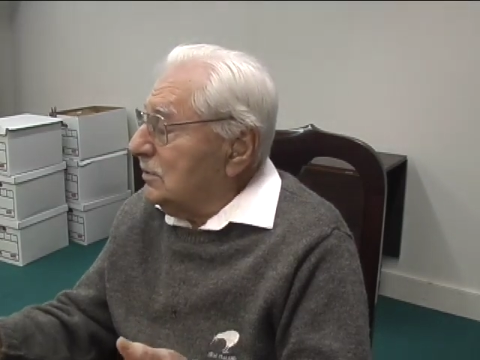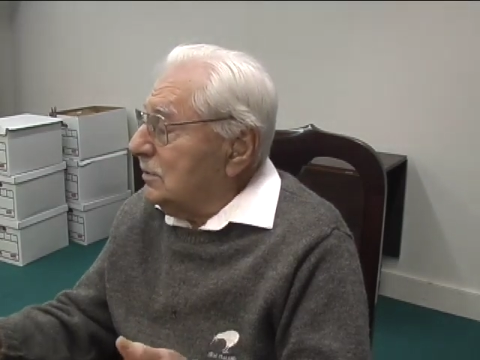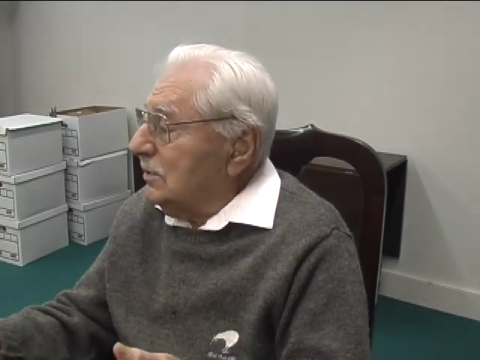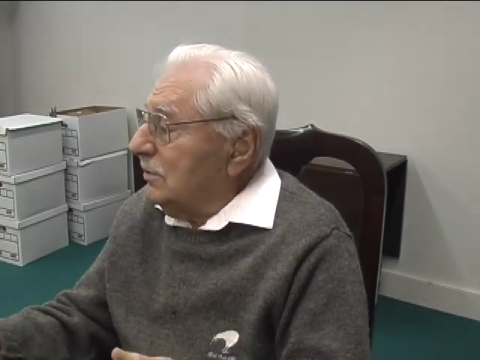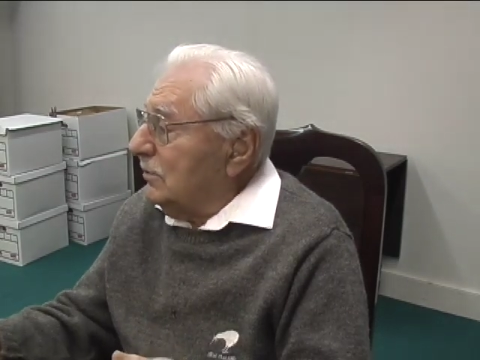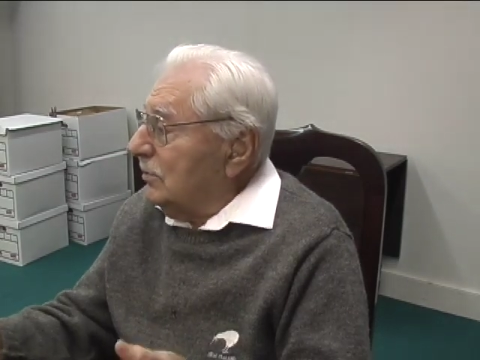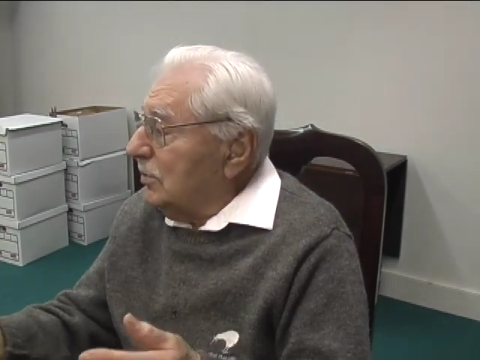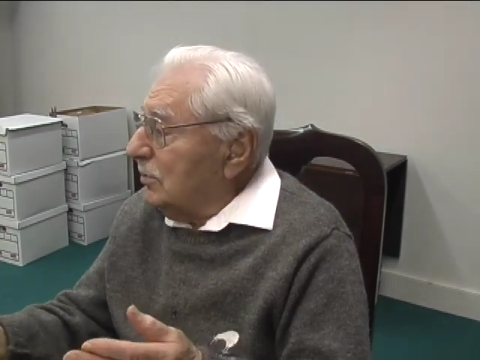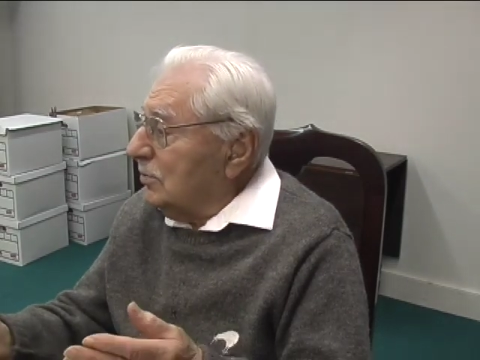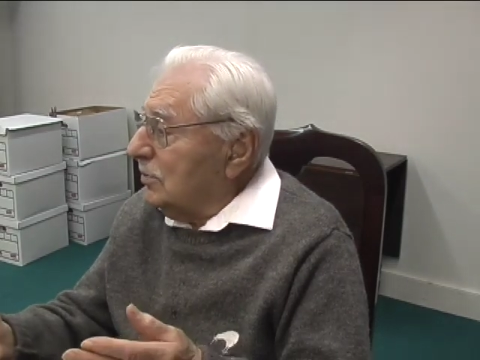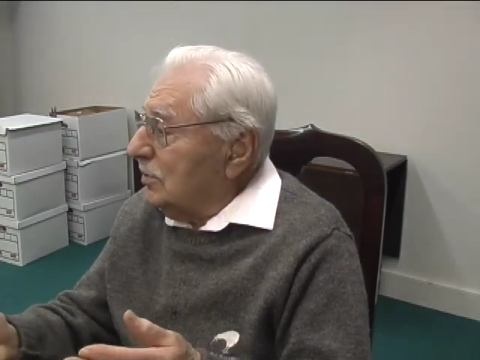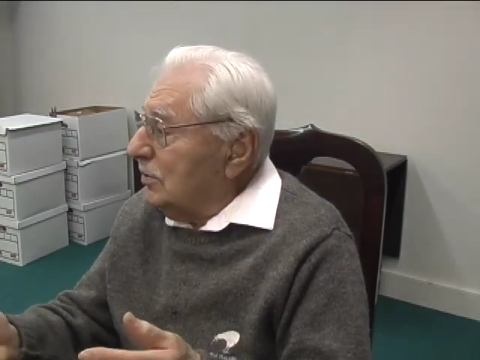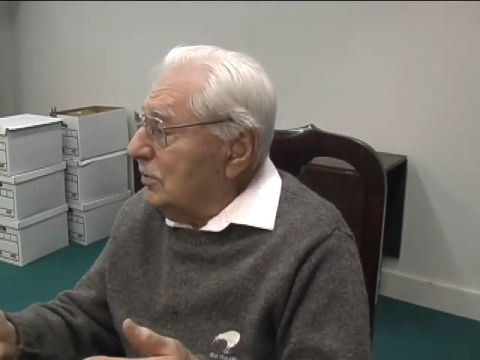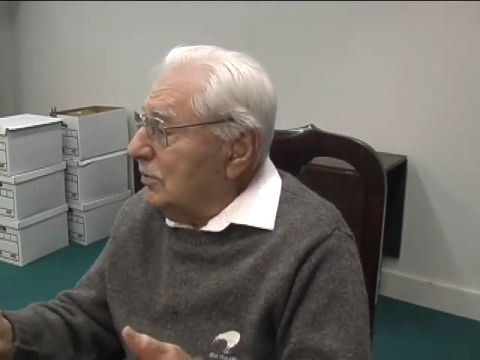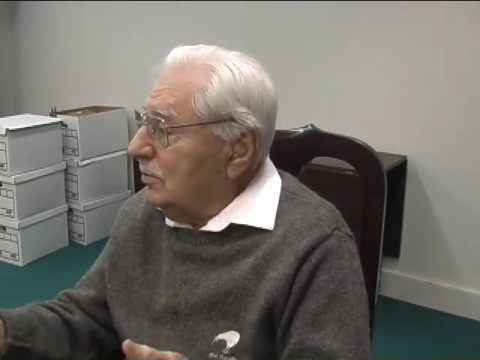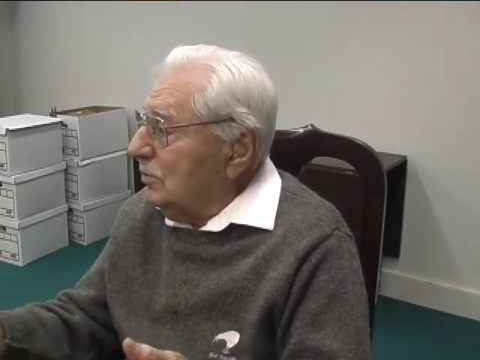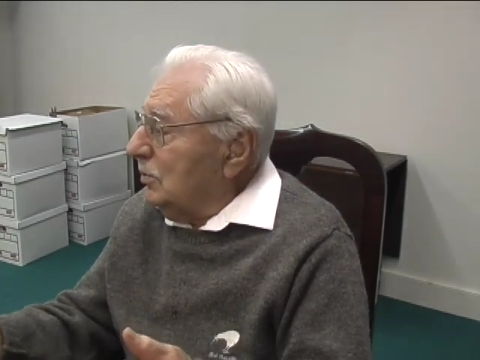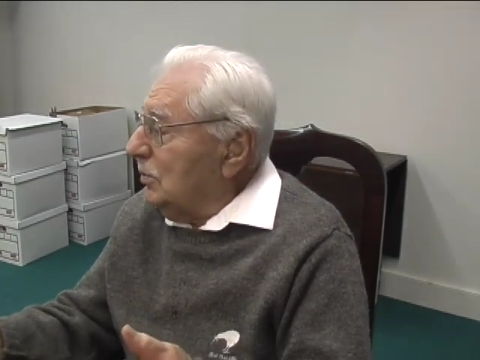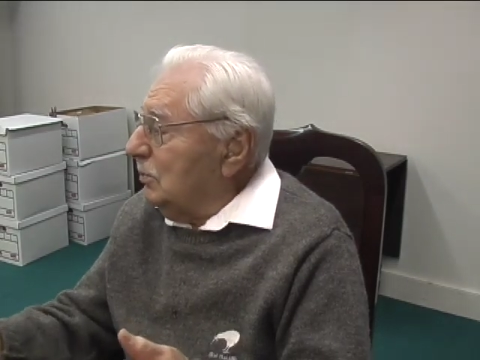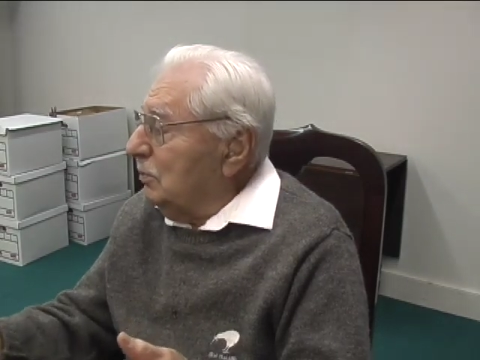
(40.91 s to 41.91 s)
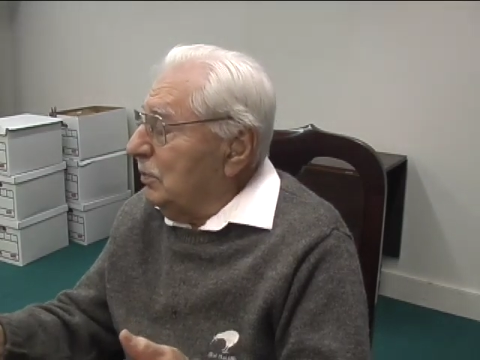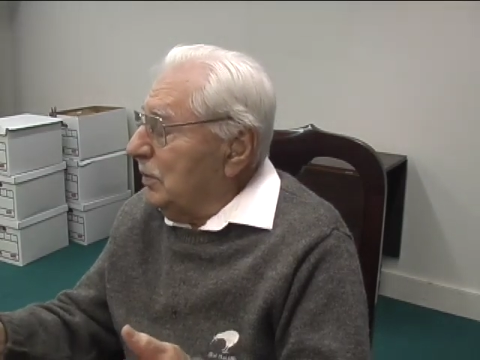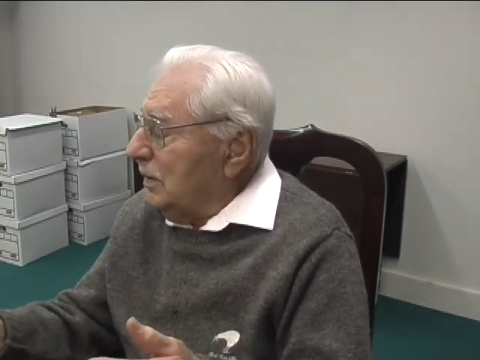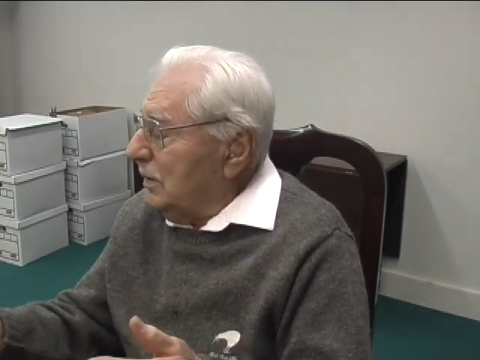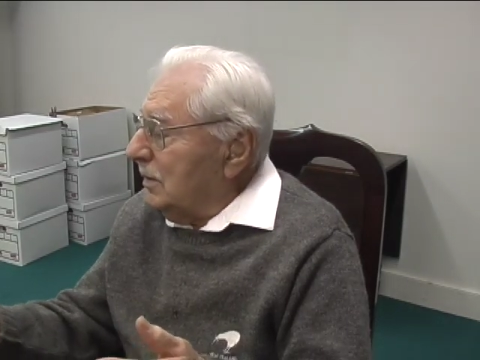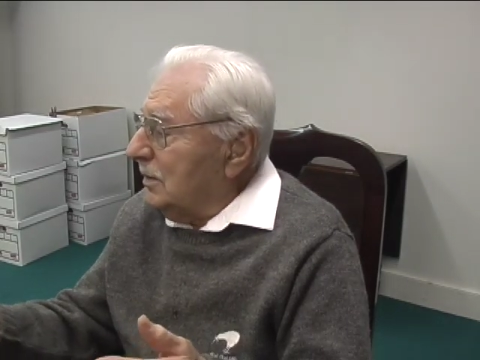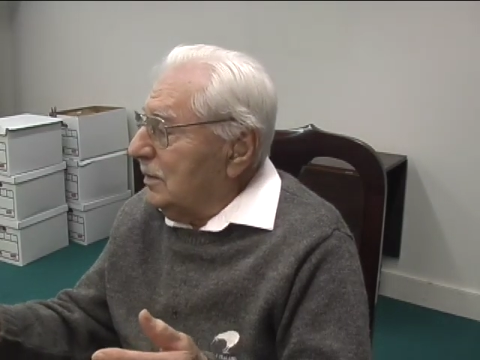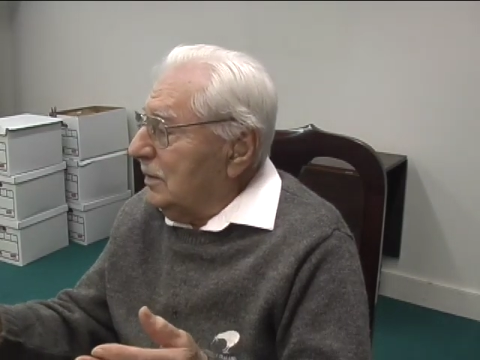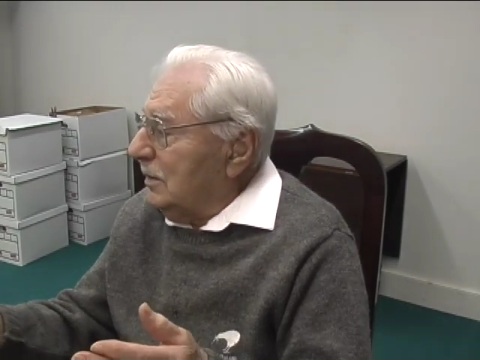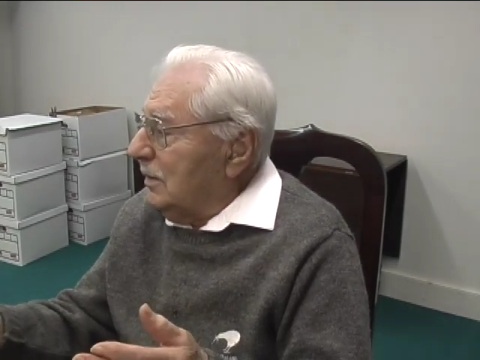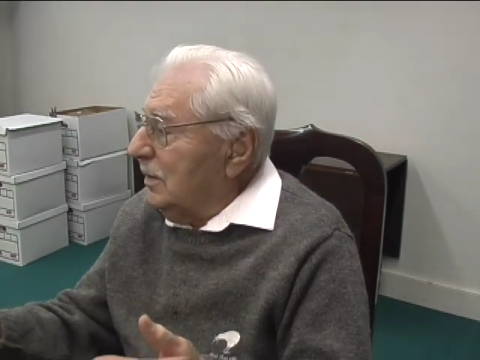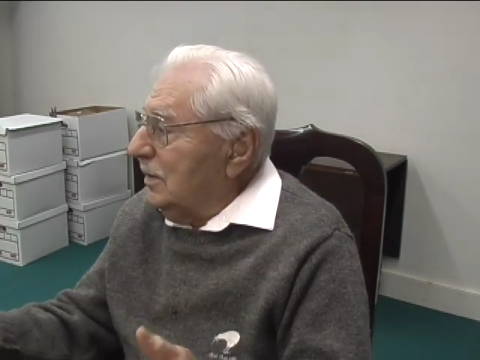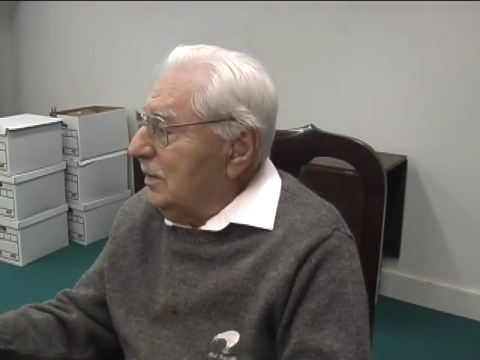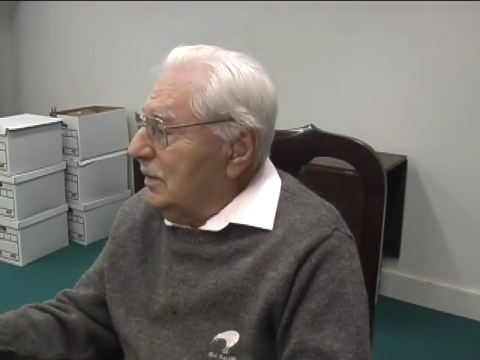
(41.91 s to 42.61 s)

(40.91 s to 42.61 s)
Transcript: If you're a human being,